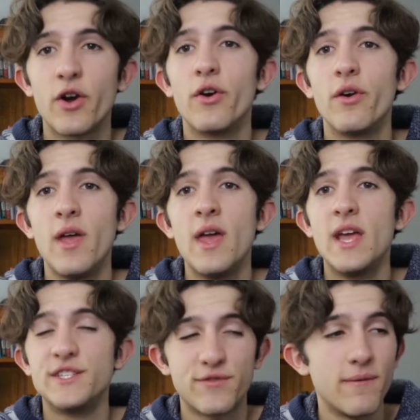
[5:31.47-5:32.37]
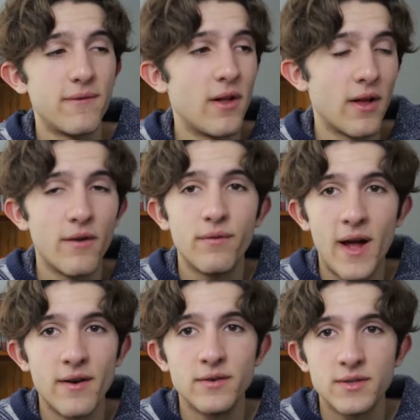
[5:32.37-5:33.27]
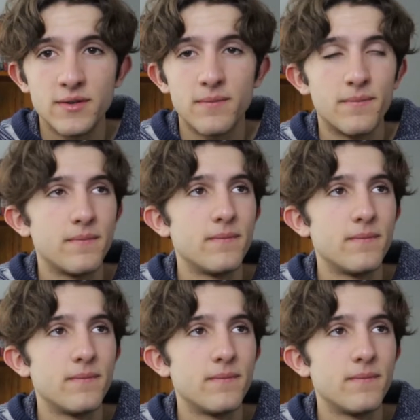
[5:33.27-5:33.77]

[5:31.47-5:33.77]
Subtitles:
hurt is from falling off ladders.